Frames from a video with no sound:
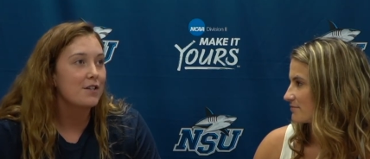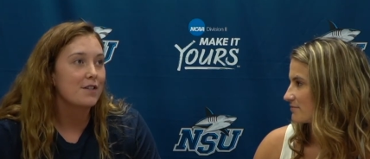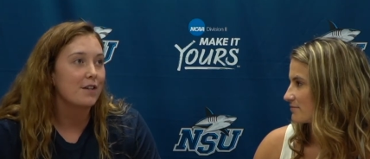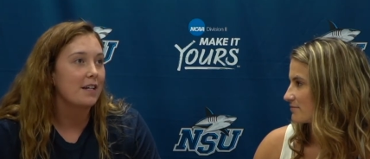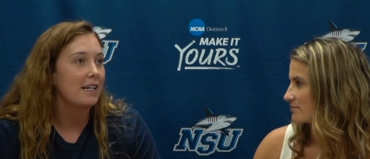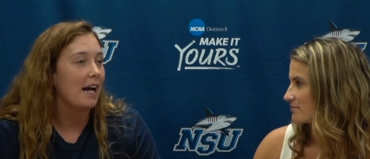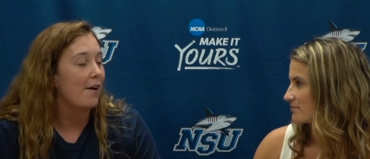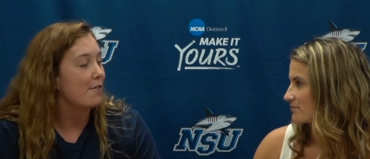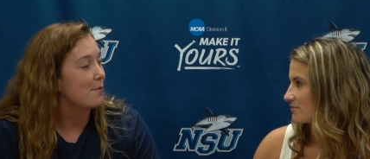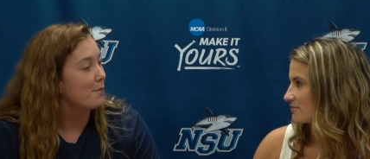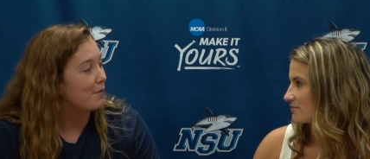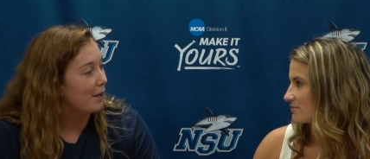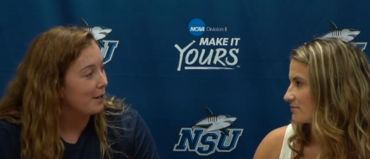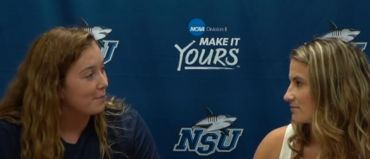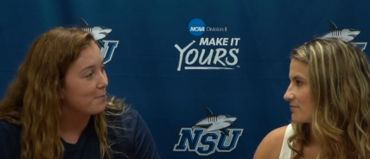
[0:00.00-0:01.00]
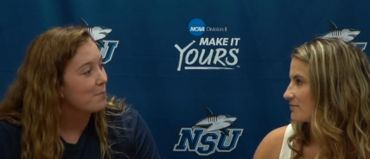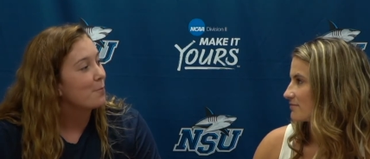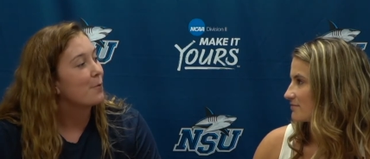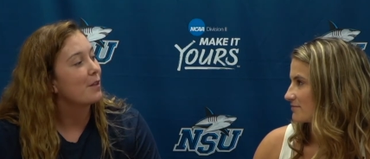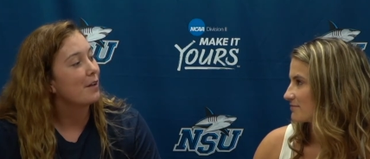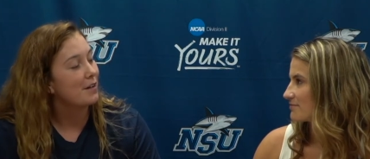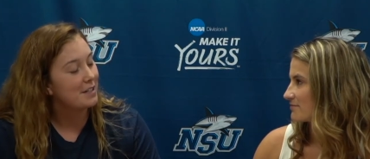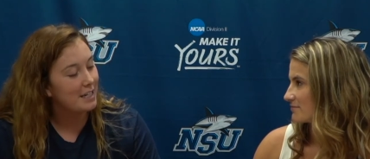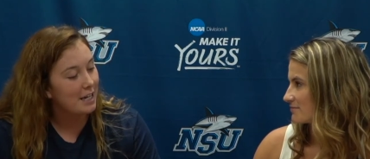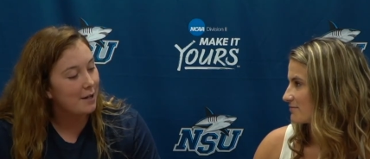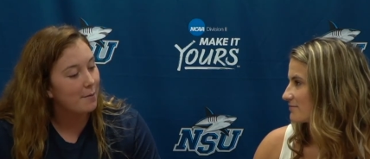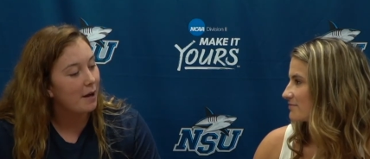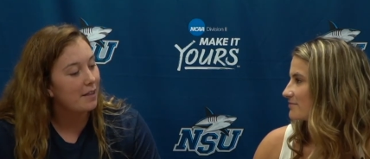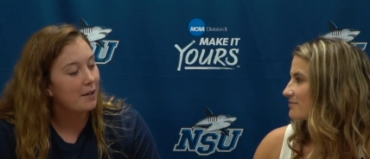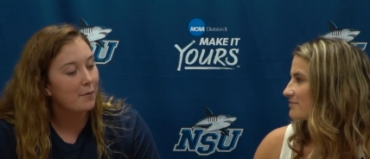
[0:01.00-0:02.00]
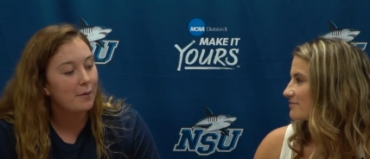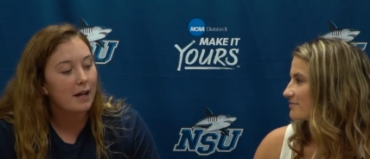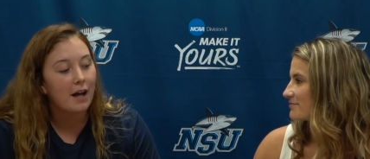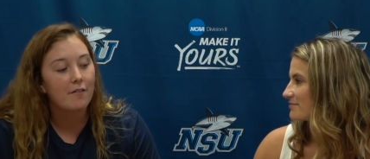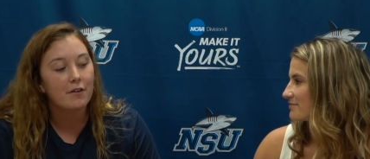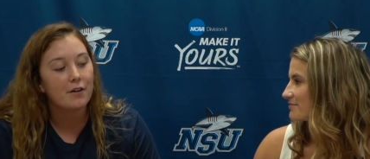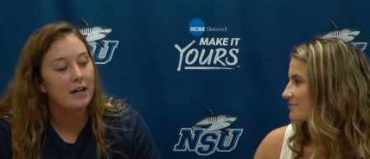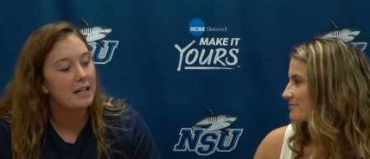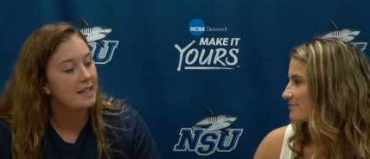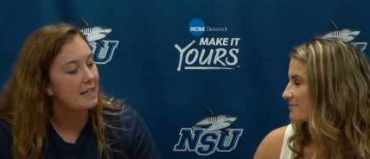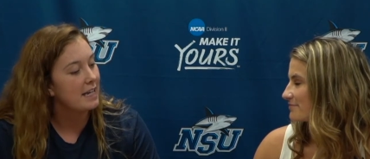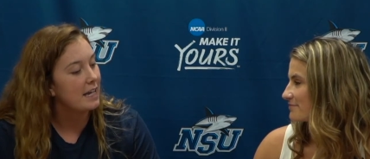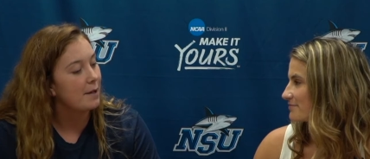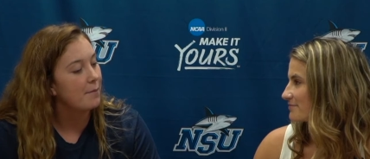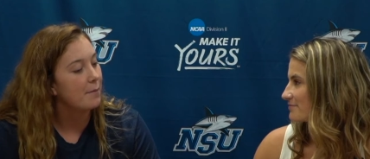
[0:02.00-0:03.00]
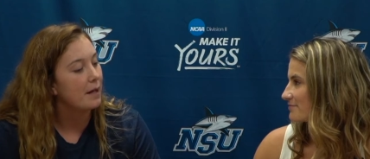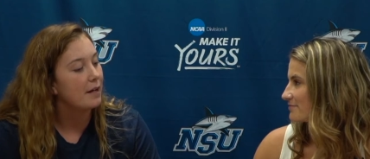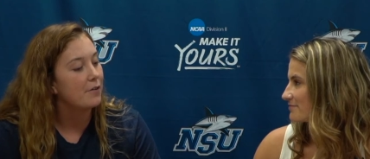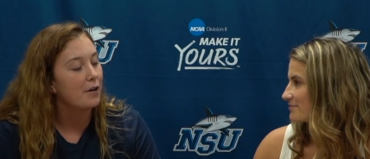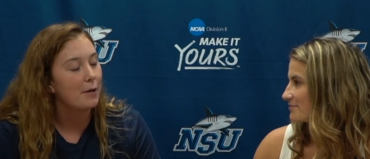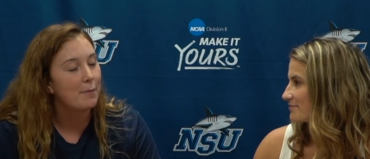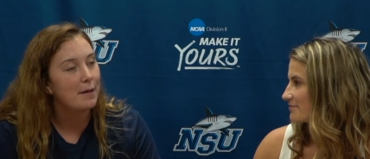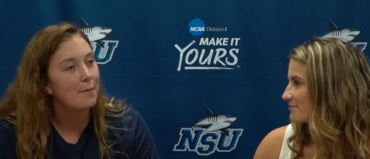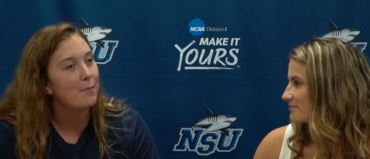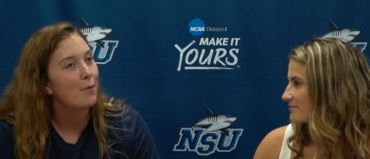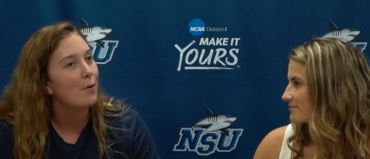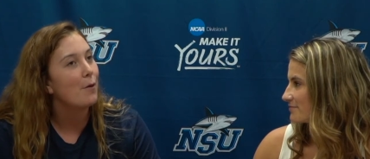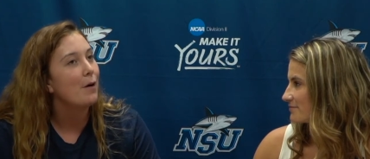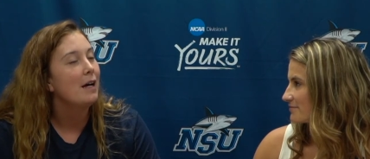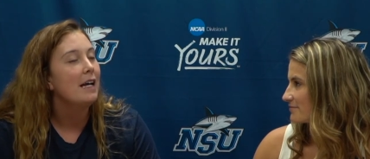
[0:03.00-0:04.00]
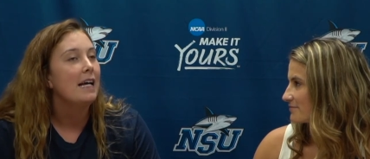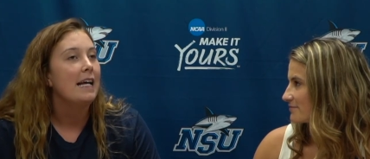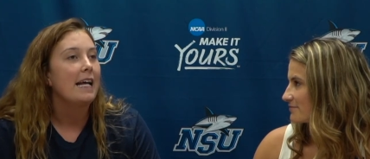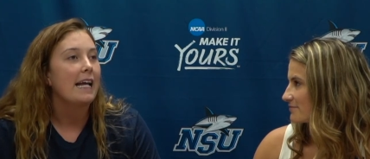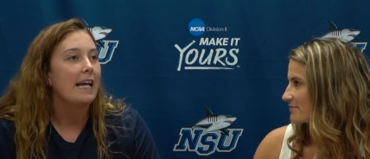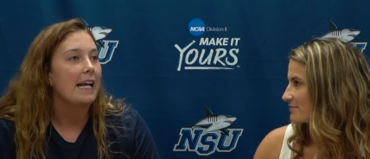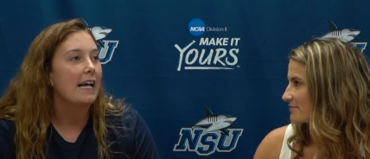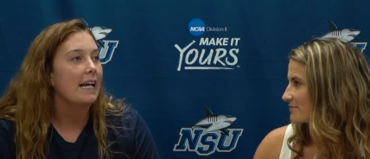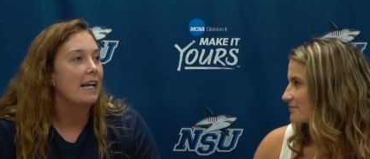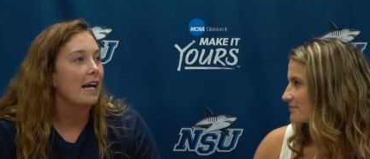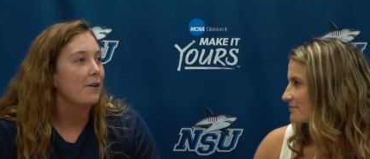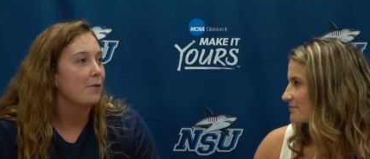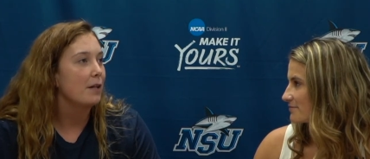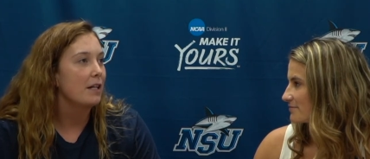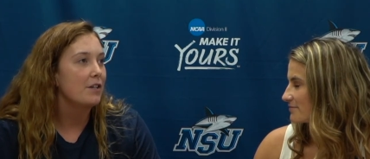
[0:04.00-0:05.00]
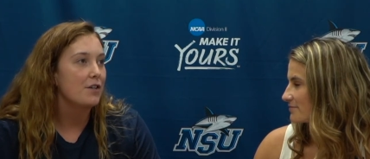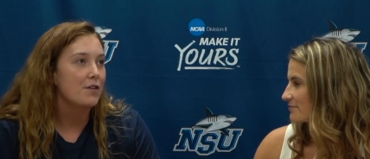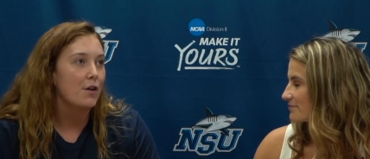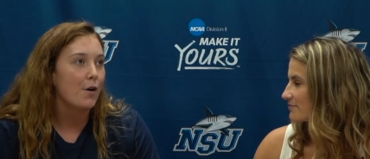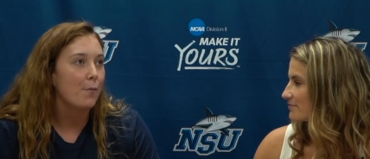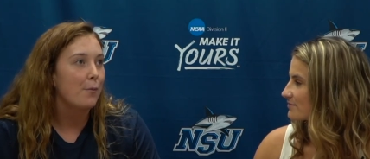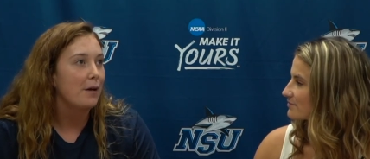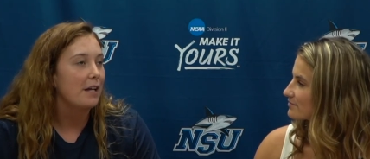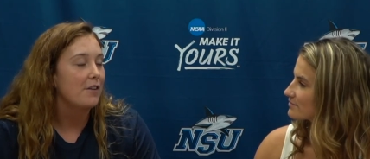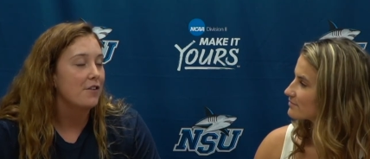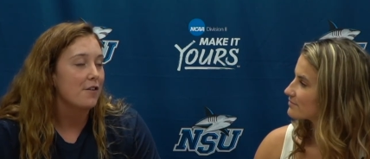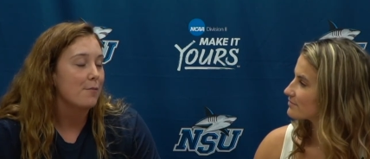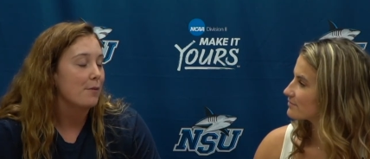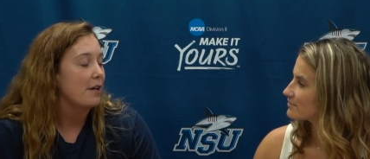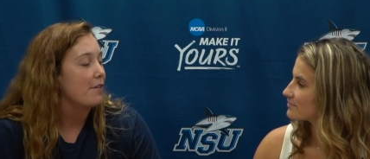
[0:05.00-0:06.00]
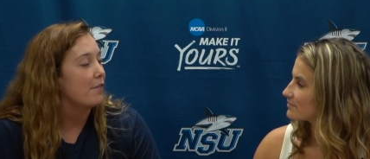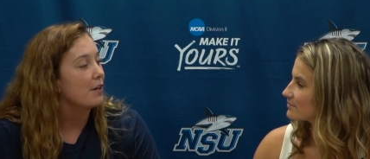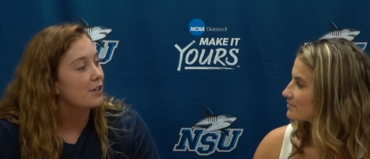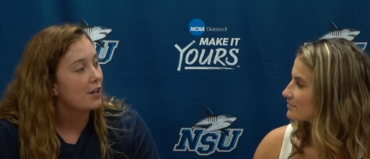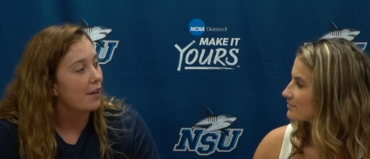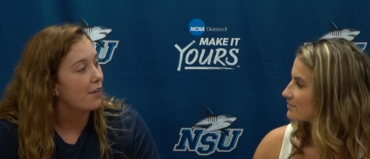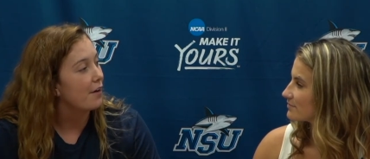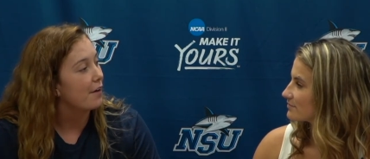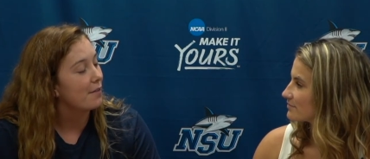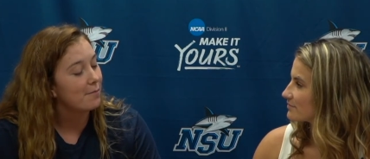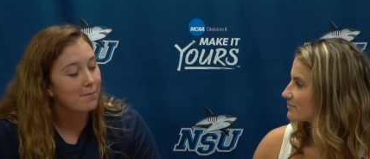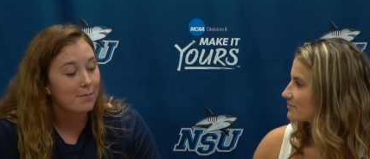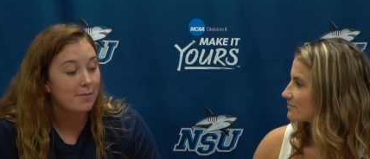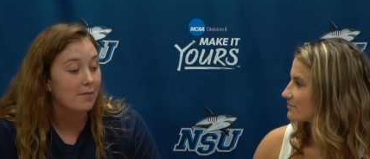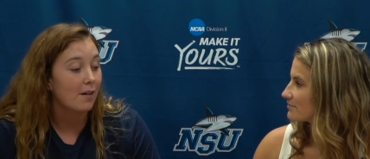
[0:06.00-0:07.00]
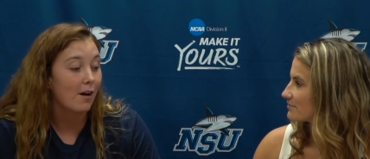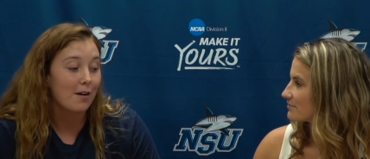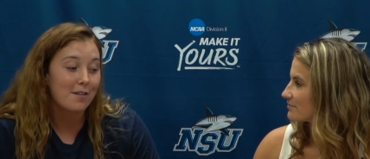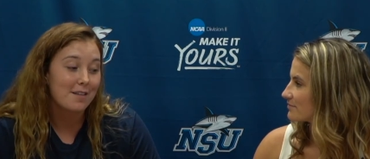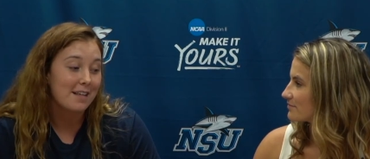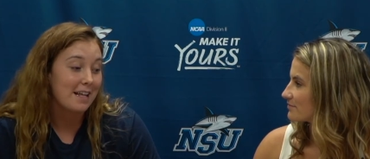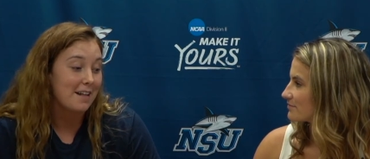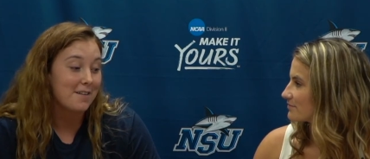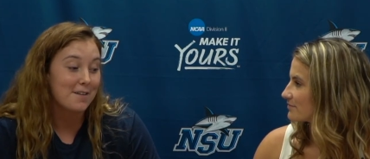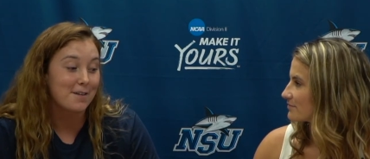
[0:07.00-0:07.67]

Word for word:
Speaker 1: just looking to have some fun with our team. I think we have a great team and great people, and I really just hope we can just play for each other. And honestly, that's